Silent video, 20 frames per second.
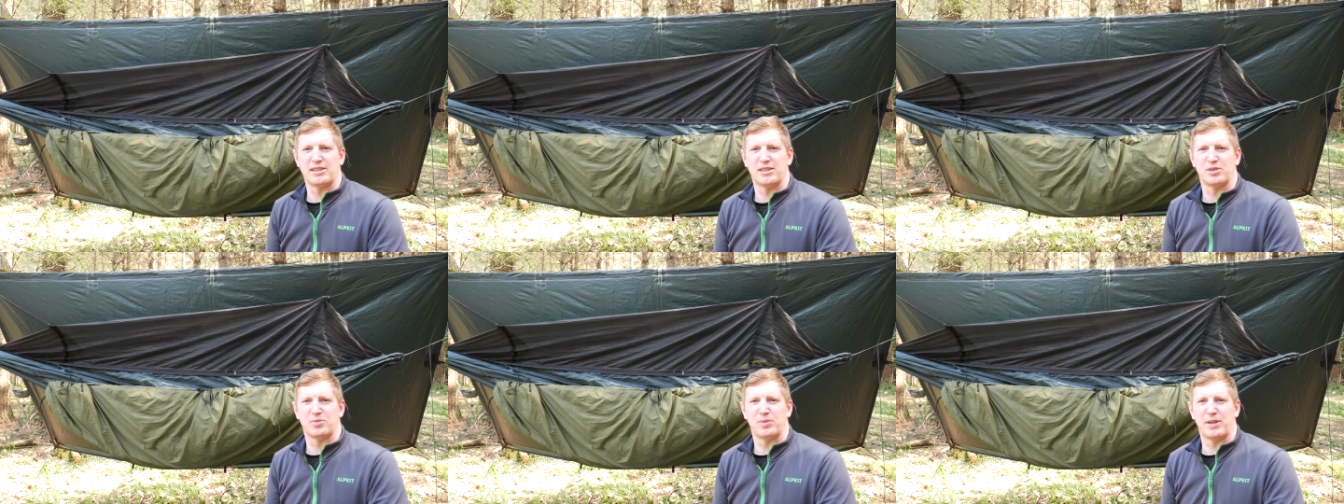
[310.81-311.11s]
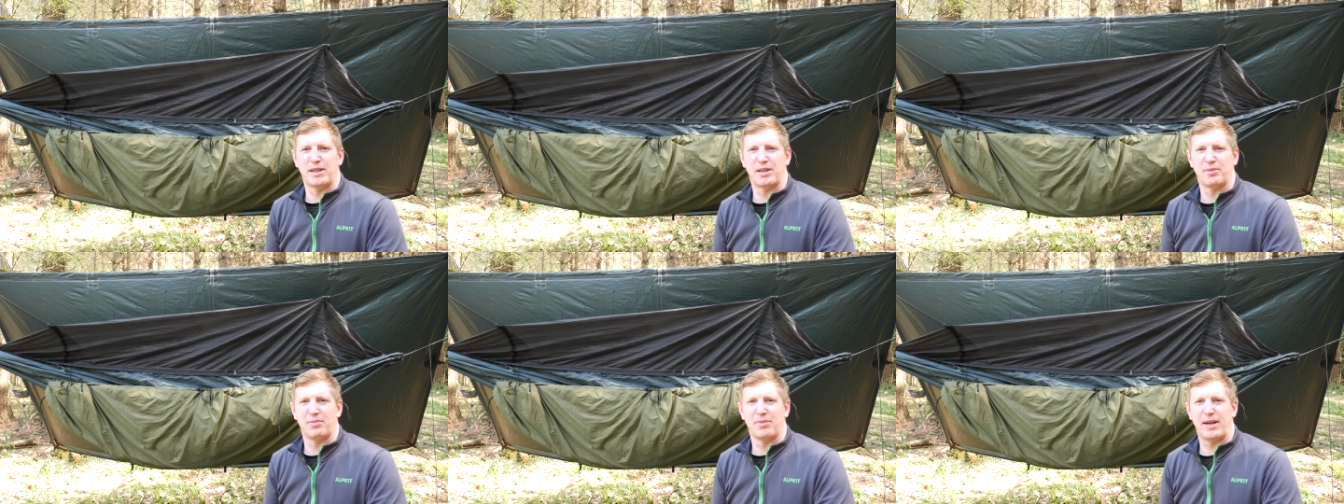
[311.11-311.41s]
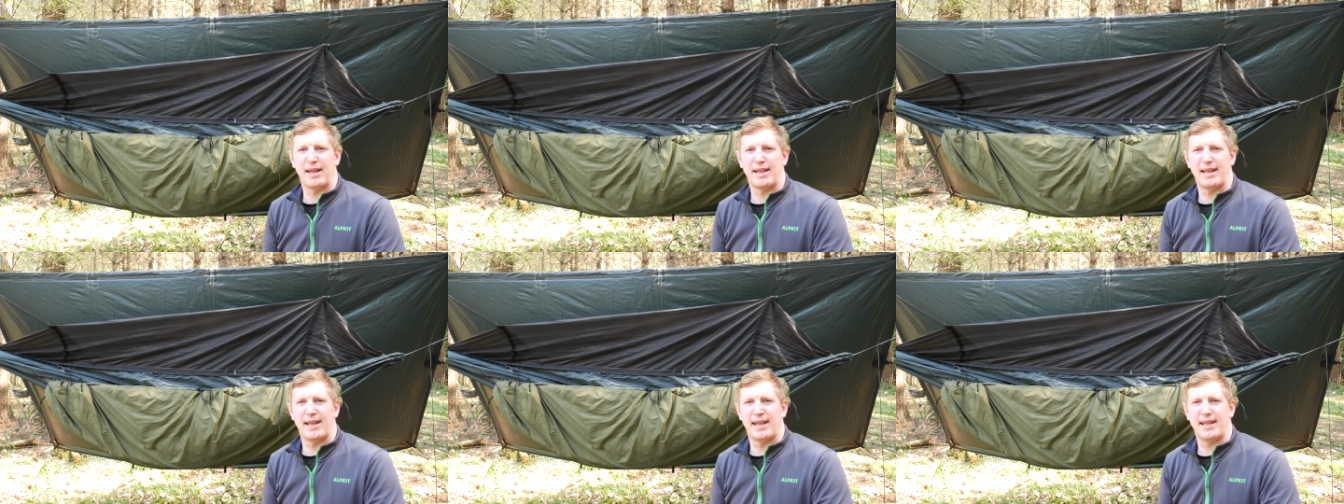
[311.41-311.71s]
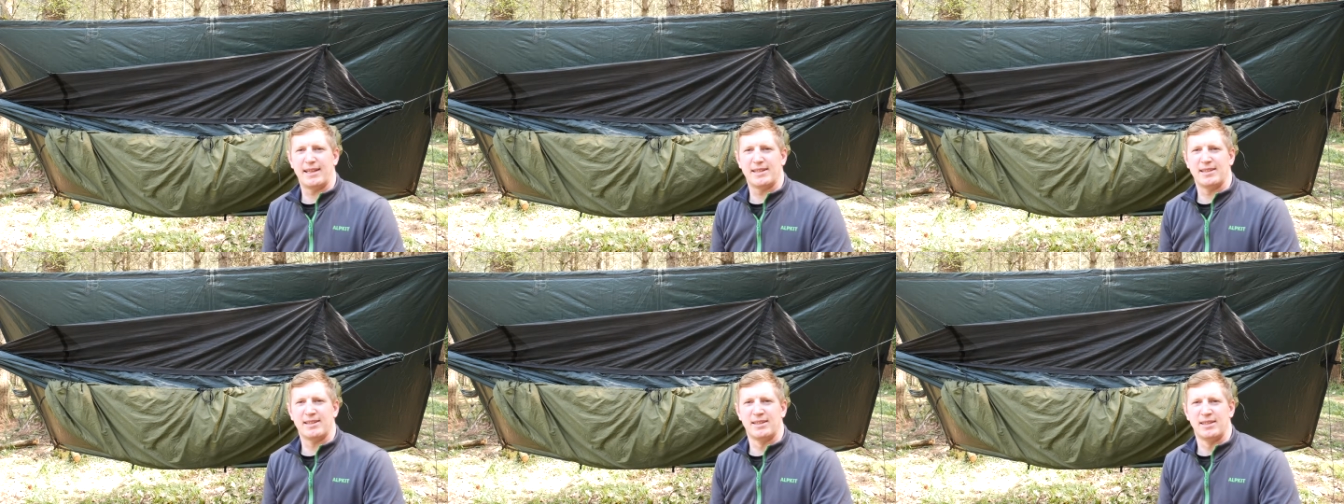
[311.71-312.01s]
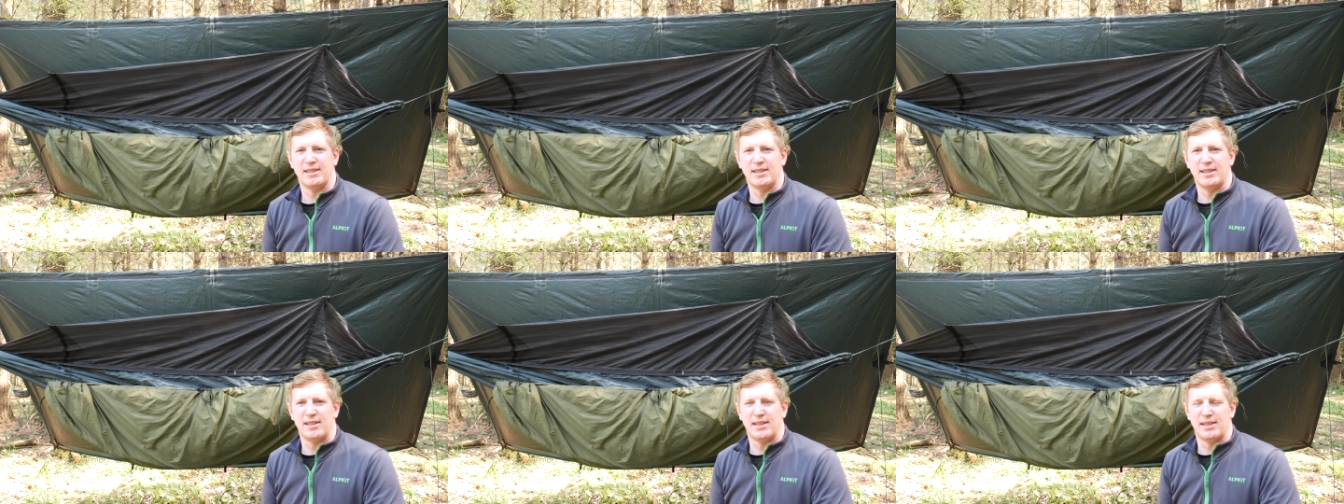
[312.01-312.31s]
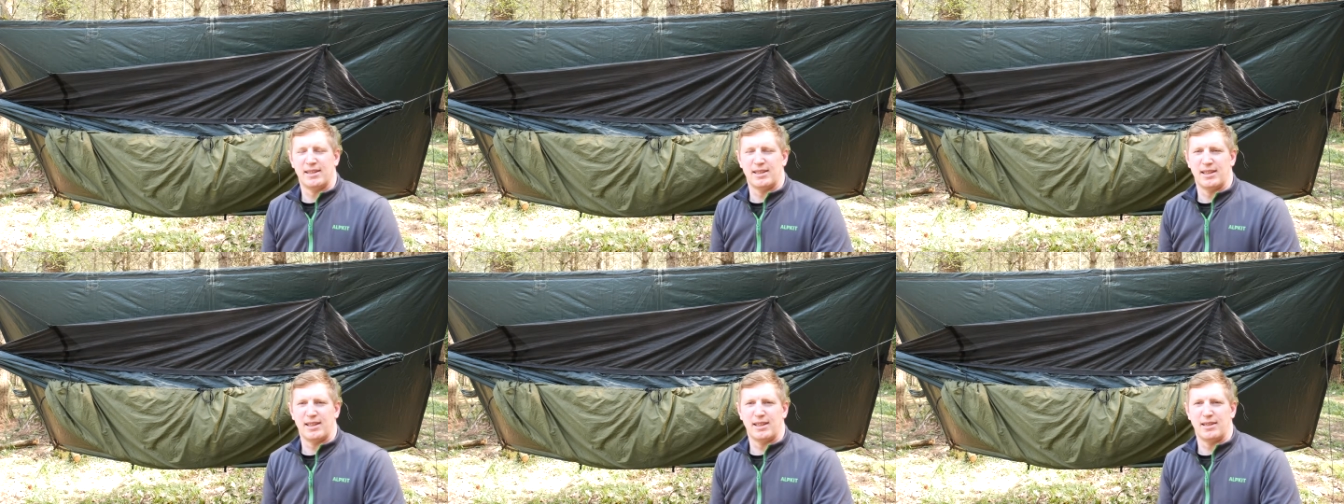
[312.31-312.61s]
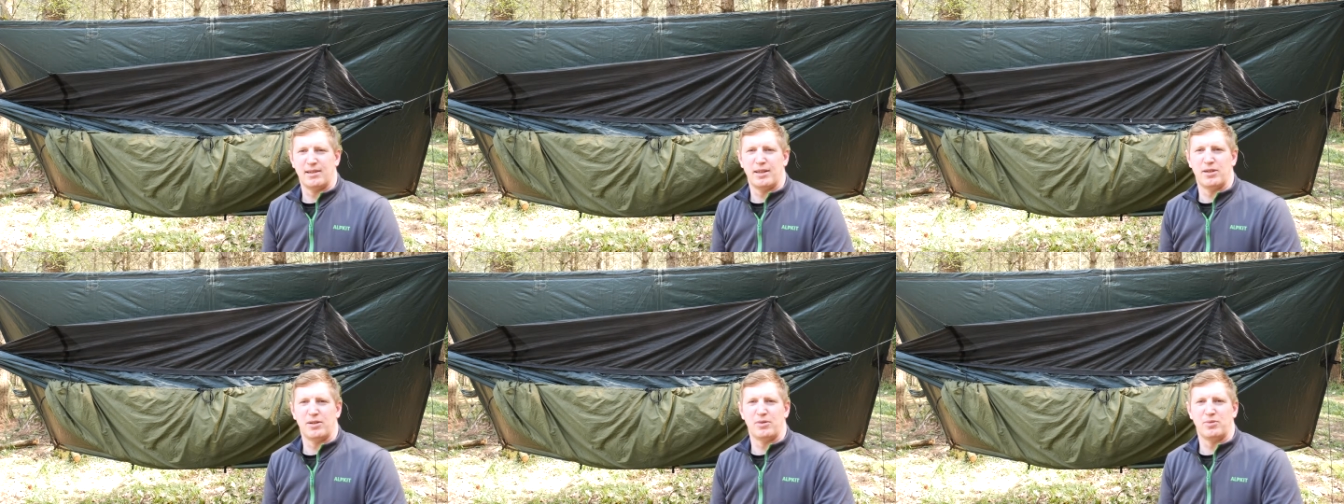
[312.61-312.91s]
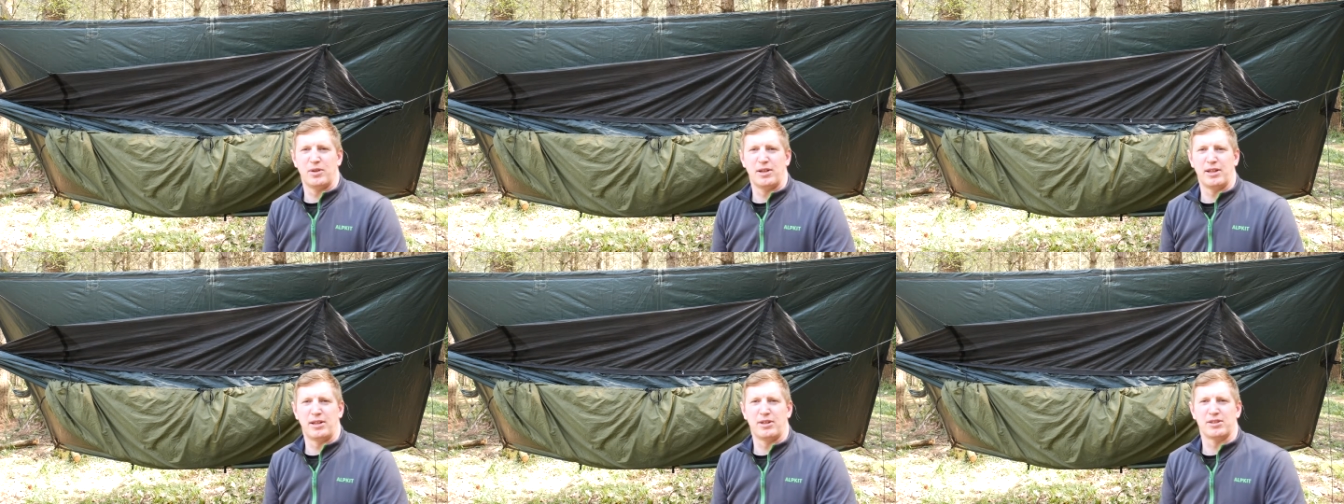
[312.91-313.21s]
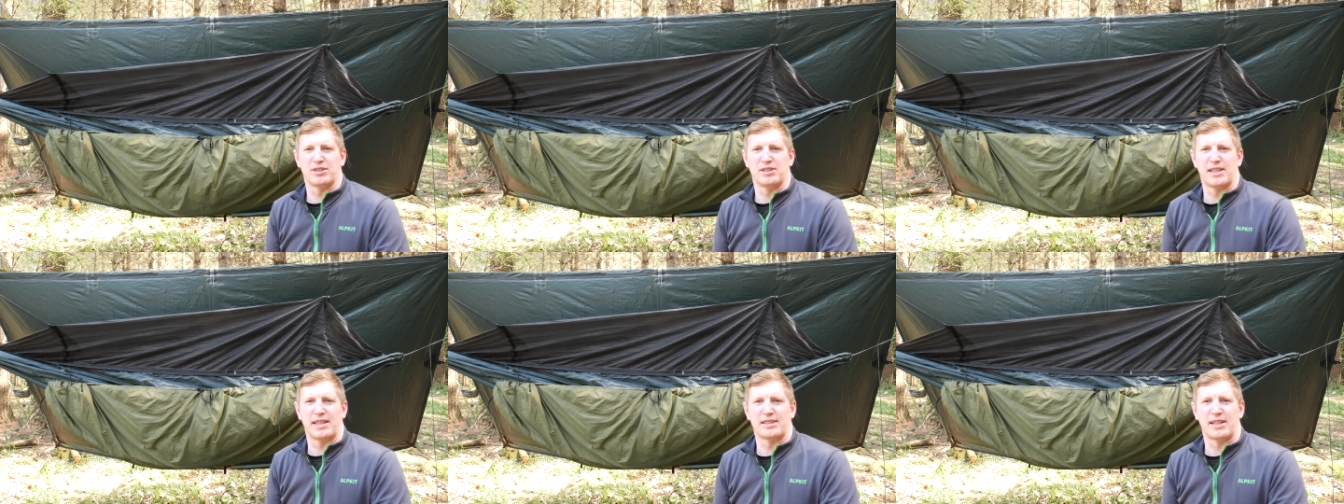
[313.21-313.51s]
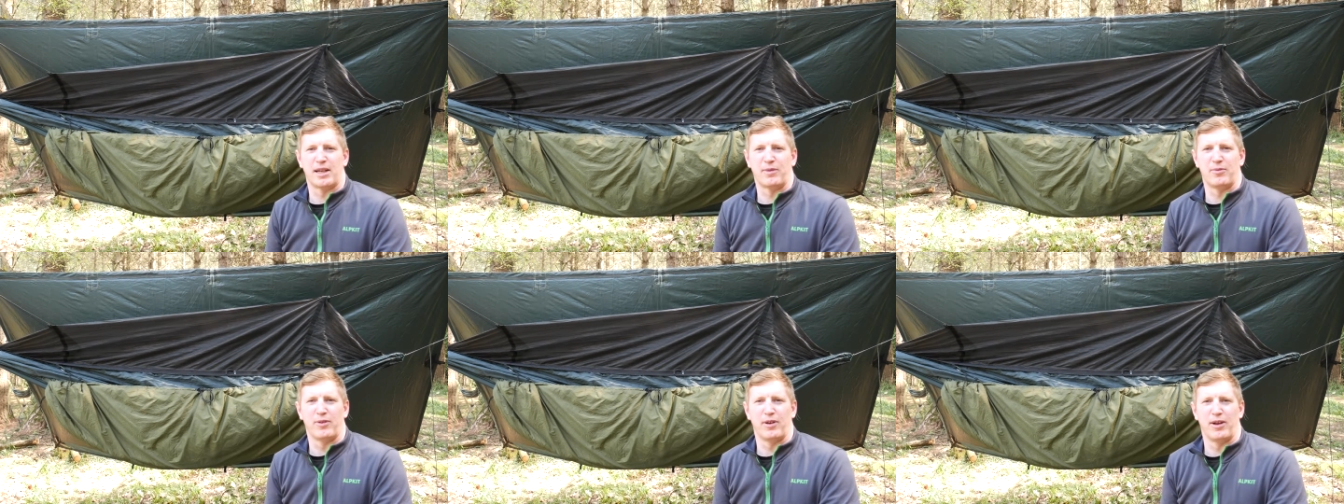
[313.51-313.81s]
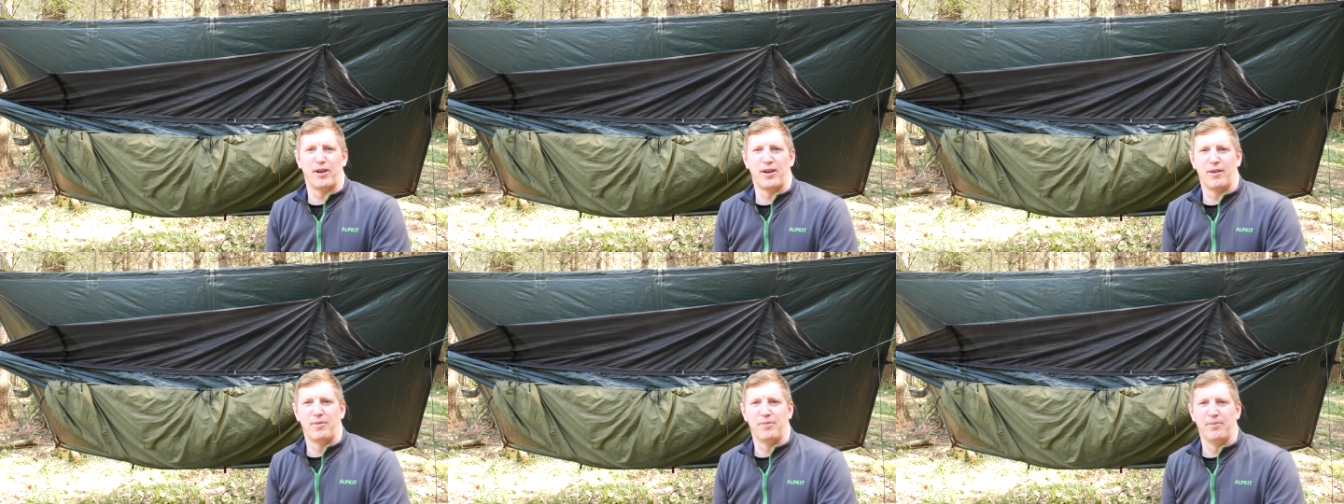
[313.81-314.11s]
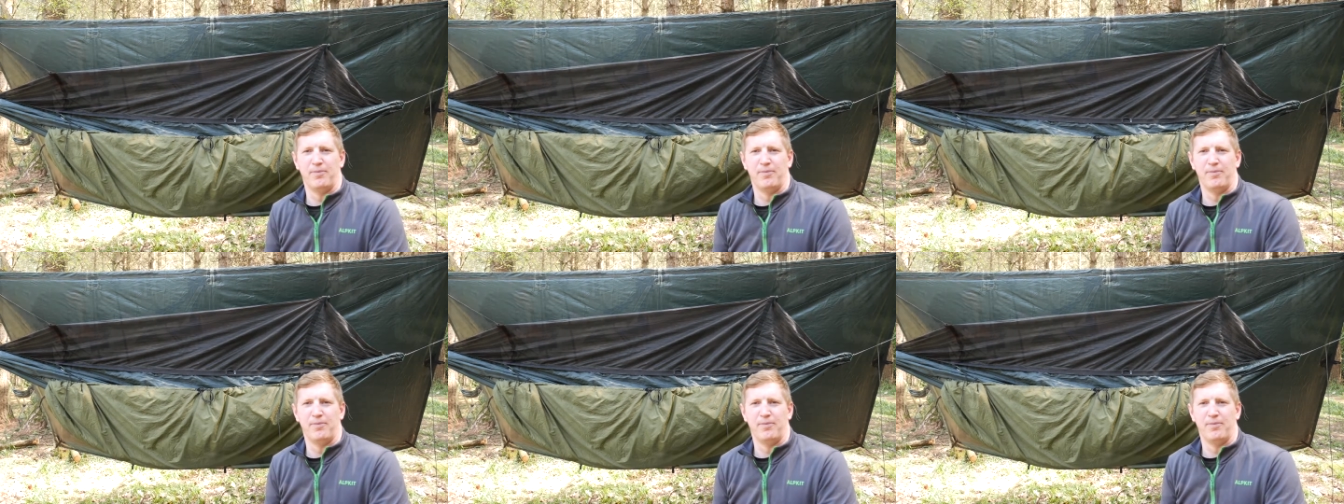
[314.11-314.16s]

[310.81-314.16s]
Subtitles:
as we can make it, and a really good setup for her.